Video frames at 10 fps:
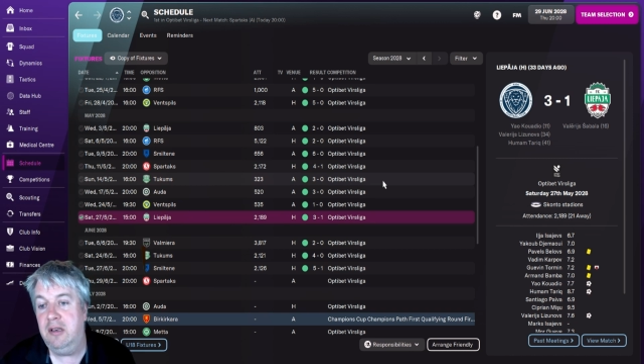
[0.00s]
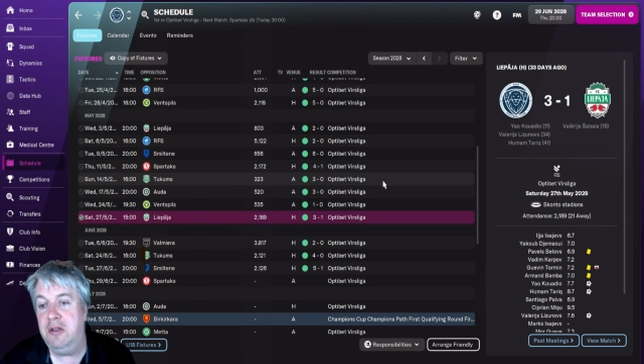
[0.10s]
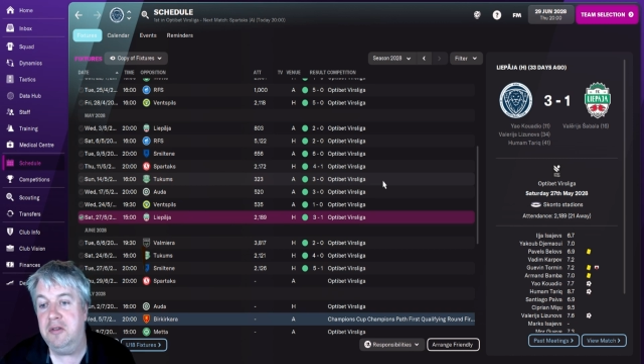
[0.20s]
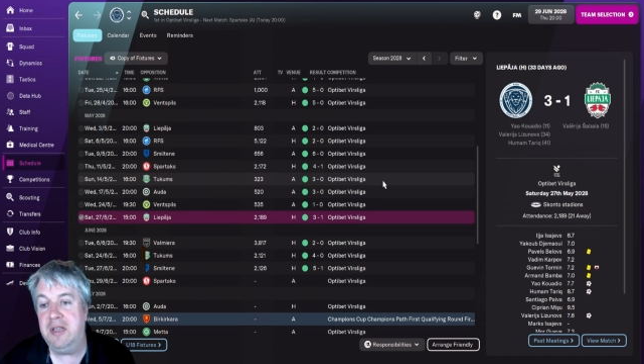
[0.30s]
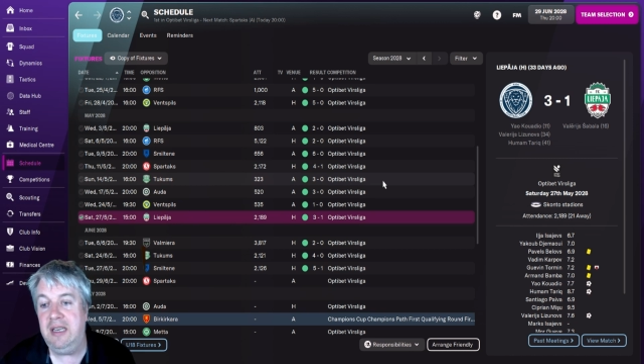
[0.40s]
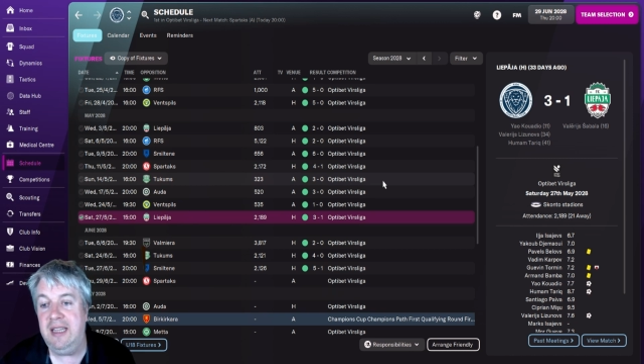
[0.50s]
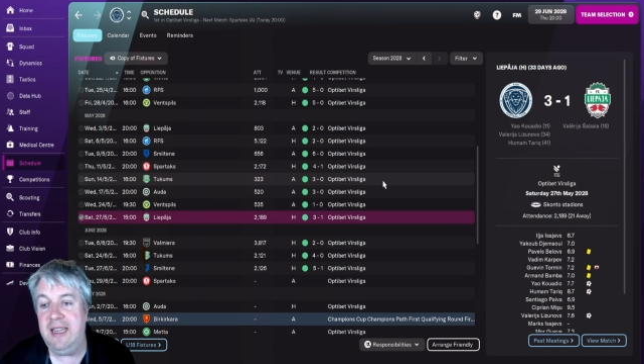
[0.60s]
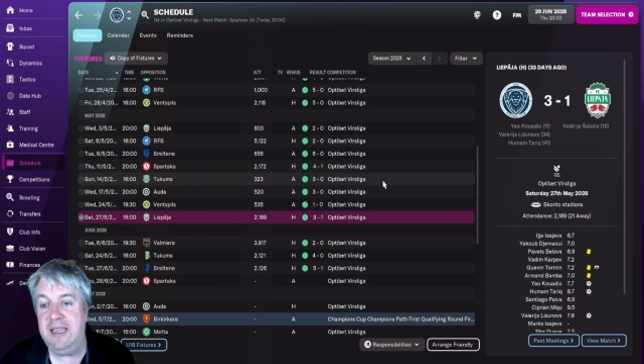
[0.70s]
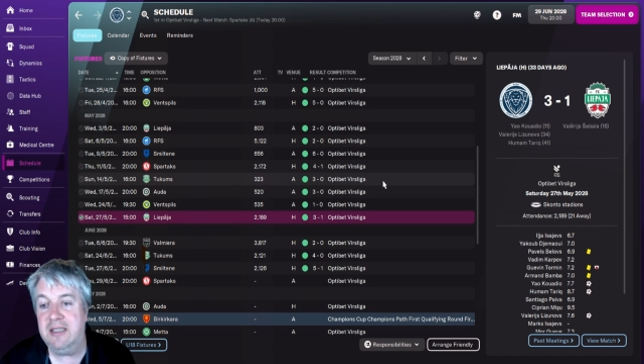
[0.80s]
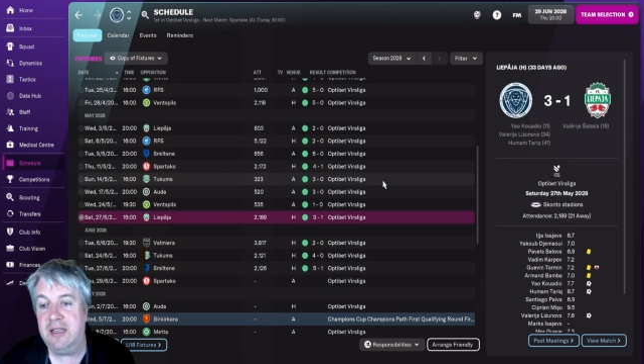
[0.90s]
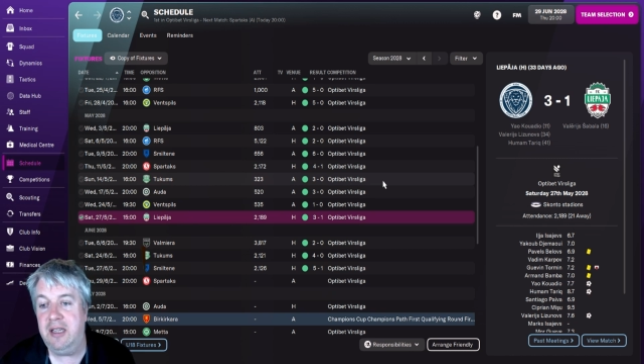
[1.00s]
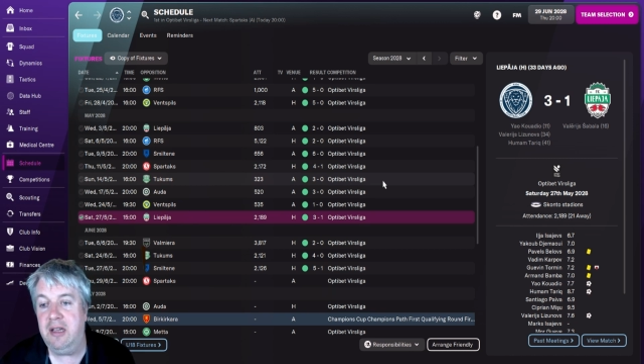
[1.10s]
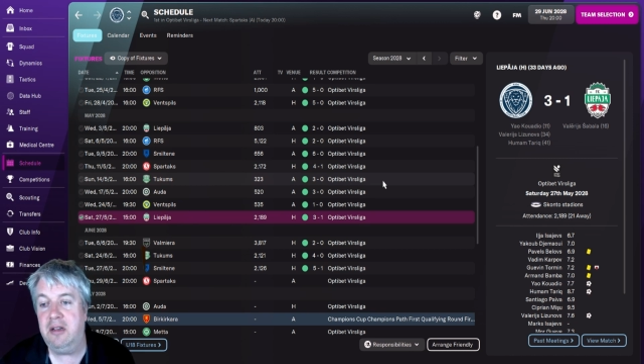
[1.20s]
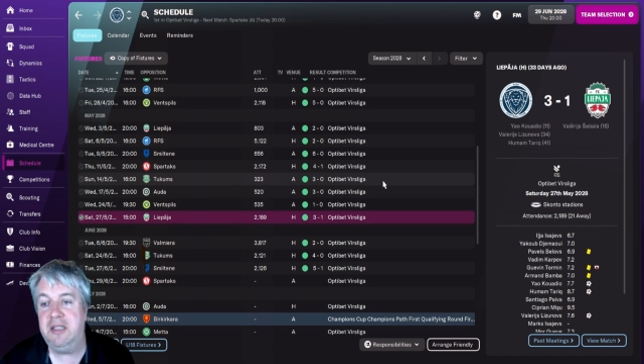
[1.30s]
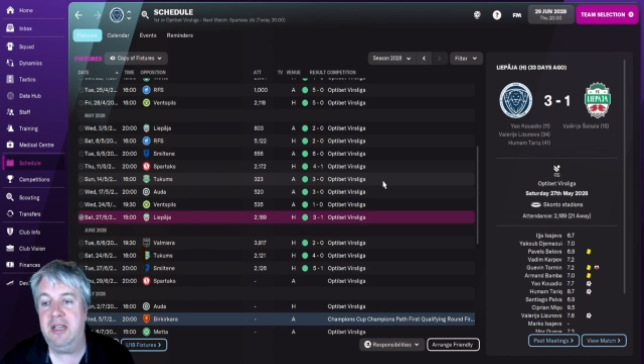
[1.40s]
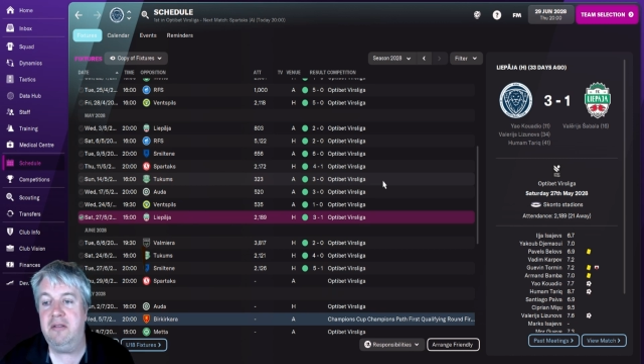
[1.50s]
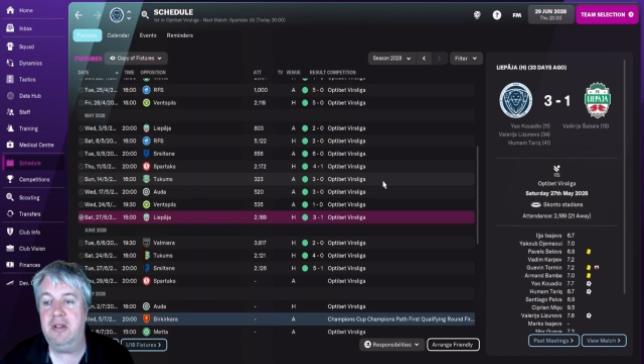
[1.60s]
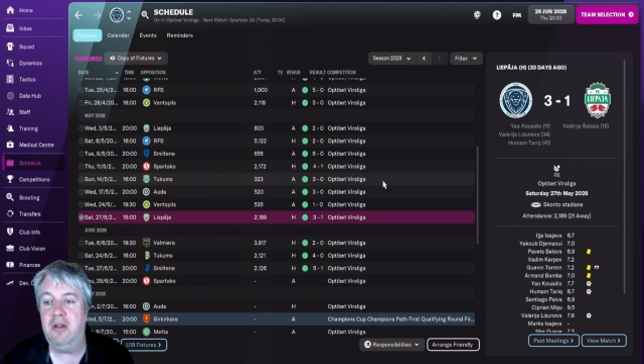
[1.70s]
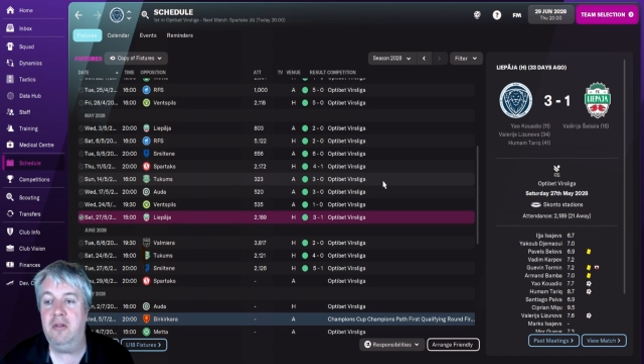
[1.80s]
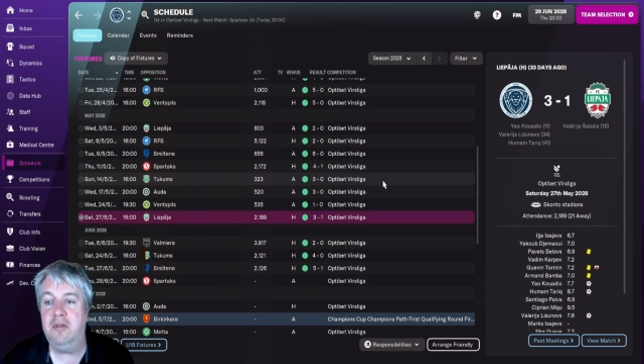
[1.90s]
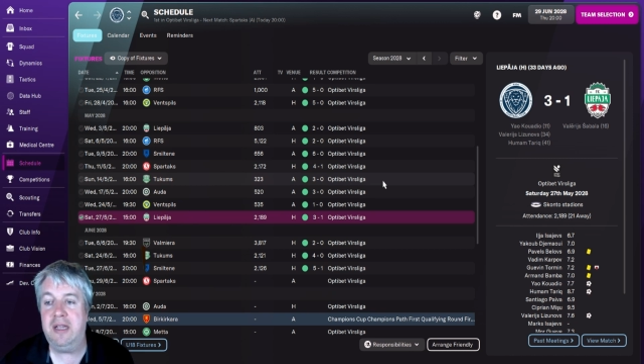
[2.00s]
lose a lead, a Chiadio goal.